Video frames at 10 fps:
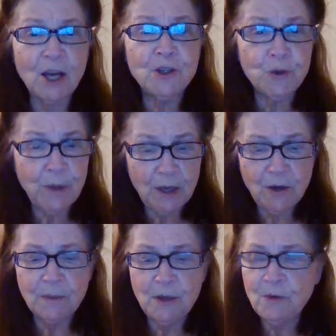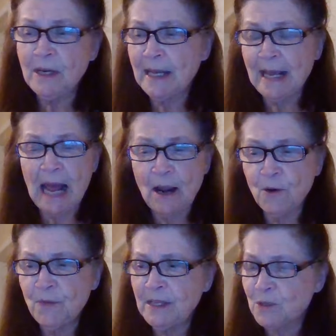Uh, during a communion again, I
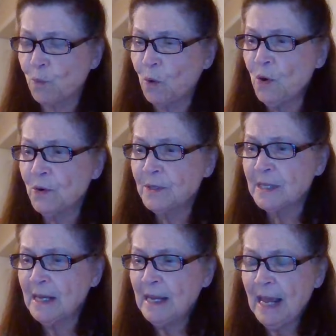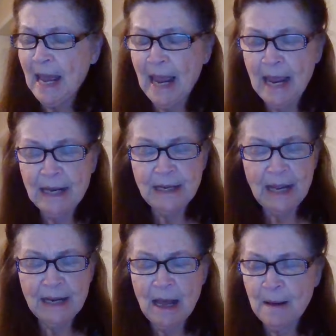heard these words and
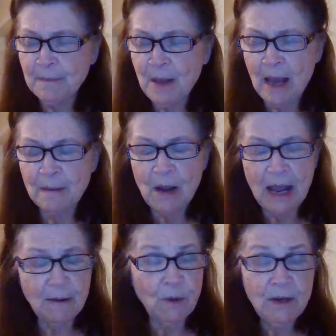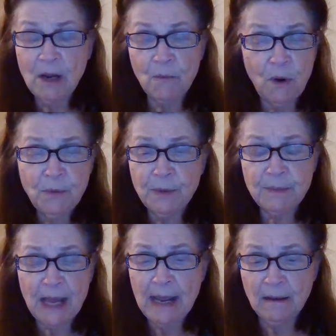and I'm, I'm, i went and I wrote
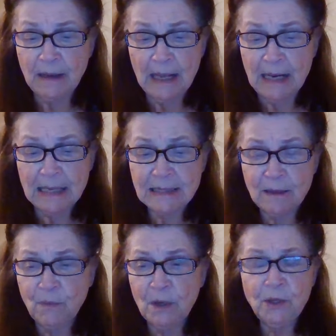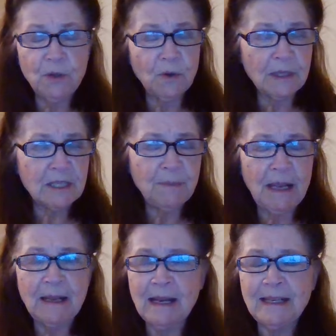them down and I said, "What are you going to?"
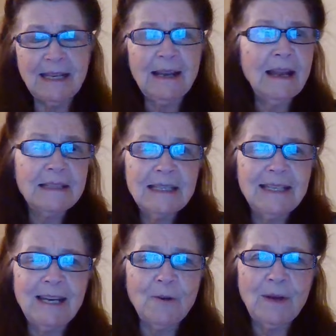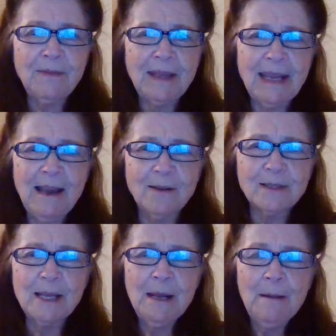And I didn't I didn't hear anything
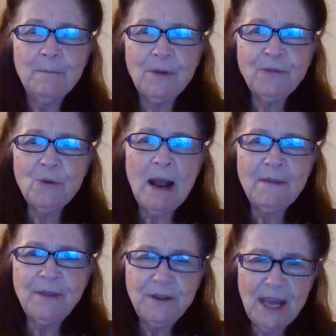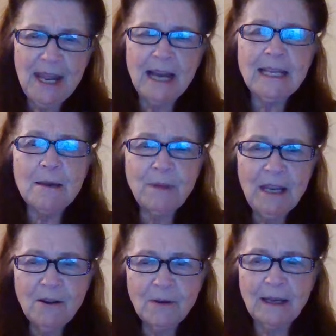else, but throughout the day I kept
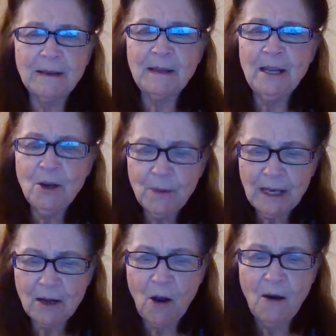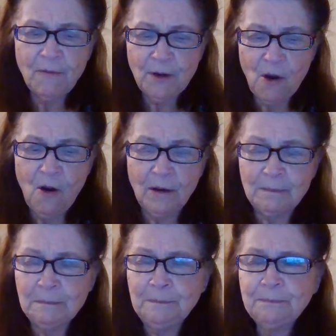hearing hearing it off and on.